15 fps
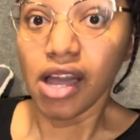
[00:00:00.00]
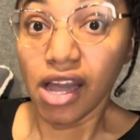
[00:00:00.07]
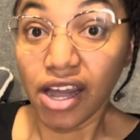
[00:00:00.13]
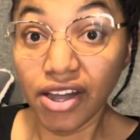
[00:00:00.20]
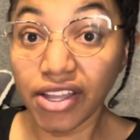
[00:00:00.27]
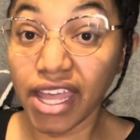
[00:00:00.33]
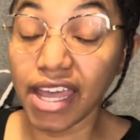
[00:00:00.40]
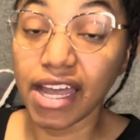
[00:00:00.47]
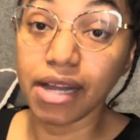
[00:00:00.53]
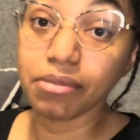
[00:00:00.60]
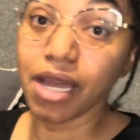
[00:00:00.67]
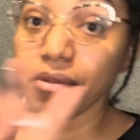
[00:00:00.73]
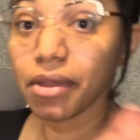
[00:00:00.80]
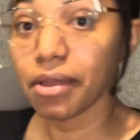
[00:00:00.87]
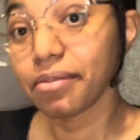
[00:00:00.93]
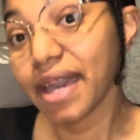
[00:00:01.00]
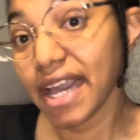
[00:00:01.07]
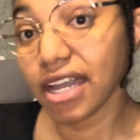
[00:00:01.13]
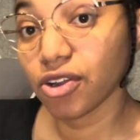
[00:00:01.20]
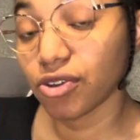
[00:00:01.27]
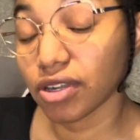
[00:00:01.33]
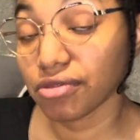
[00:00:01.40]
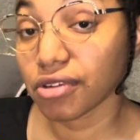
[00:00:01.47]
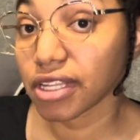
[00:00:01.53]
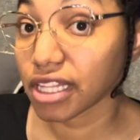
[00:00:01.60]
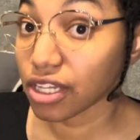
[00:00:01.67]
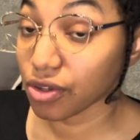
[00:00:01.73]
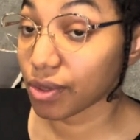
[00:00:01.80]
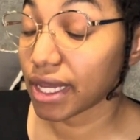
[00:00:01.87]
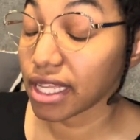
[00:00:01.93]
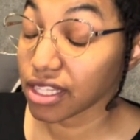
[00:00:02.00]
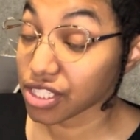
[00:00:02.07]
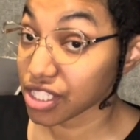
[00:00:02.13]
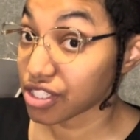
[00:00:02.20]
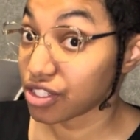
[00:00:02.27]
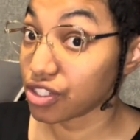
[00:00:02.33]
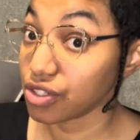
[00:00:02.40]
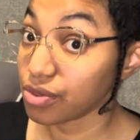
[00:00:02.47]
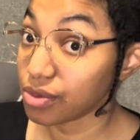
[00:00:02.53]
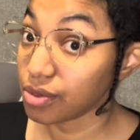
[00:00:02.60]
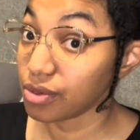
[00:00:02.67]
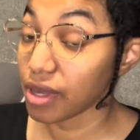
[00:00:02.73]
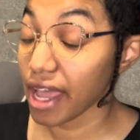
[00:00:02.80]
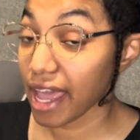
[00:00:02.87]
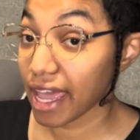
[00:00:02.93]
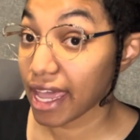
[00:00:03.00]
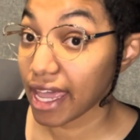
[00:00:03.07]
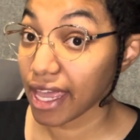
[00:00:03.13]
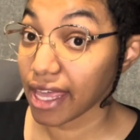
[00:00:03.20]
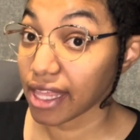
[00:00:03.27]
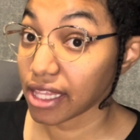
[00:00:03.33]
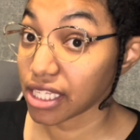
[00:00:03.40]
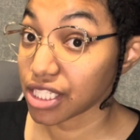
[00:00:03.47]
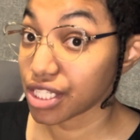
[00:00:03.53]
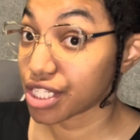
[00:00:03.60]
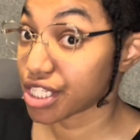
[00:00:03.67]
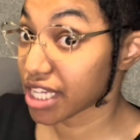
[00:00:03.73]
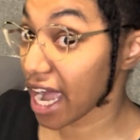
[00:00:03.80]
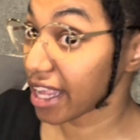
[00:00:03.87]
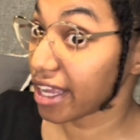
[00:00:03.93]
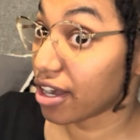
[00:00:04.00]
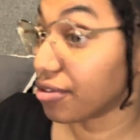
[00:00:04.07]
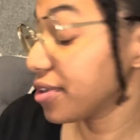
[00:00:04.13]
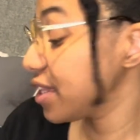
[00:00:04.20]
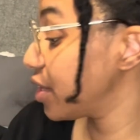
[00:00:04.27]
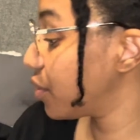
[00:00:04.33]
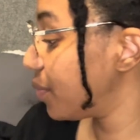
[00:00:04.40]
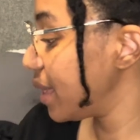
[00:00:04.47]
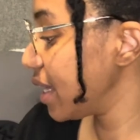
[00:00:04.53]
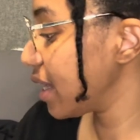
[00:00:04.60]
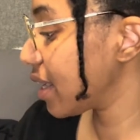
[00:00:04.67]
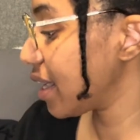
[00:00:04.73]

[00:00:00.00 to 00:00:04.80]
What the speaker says: Okay, I'm coming back on really quick just to do a shout out really quick.